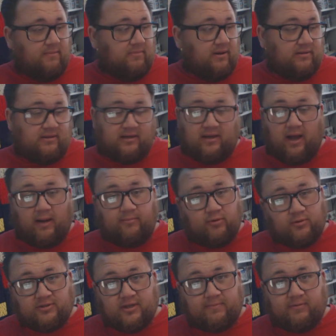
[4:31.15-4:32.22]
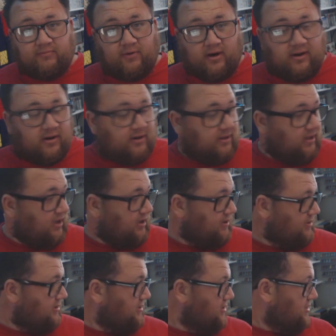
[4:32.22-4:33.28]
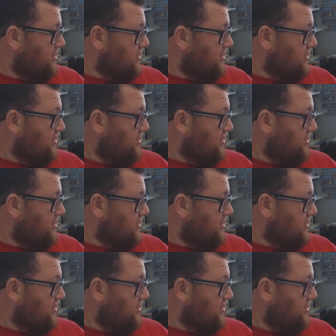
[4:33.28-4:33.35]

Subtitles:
But the Commodore's up and running again.